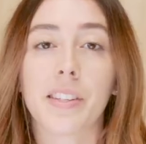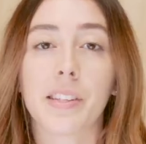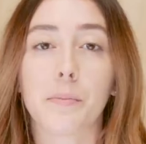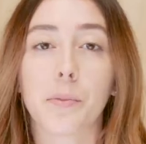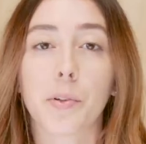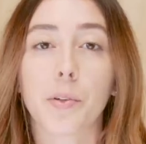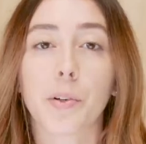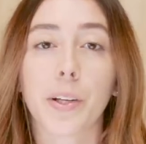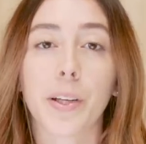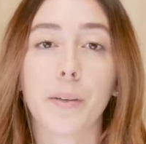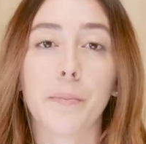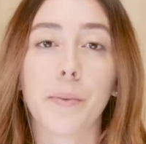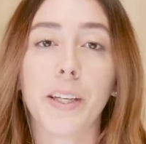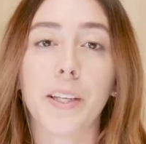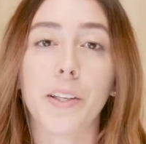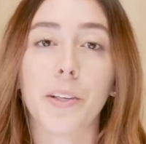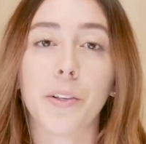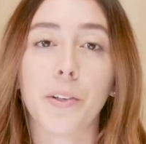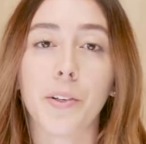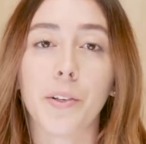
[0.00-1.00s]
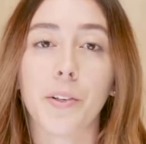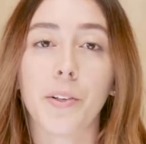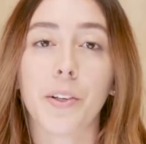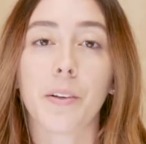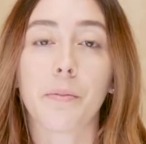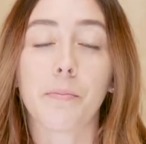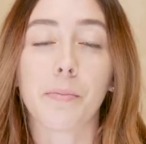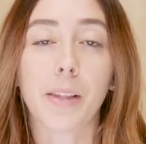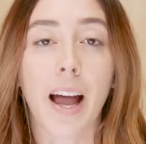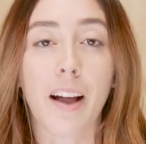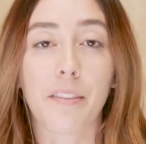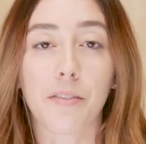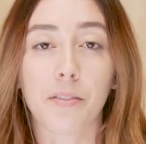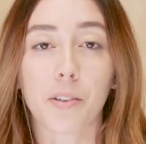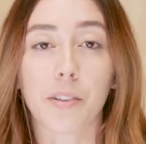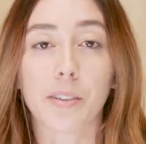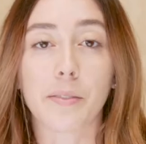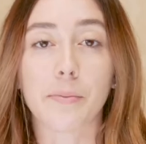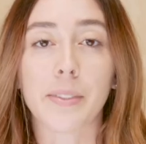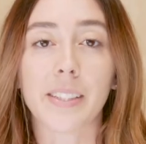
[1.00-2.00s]
some creamy nude
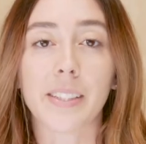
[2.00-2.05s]
platform